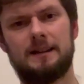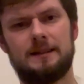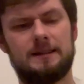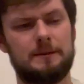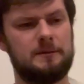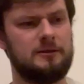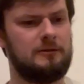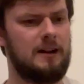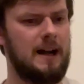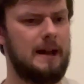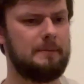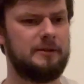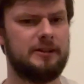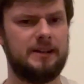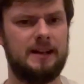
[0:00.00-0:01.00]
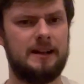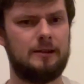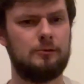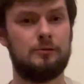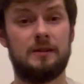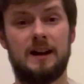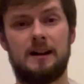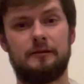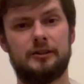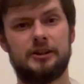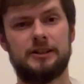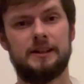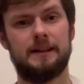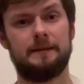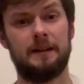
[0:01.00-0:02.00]
subscribe, share, all that other
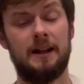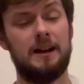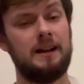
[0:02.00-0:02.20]
shit.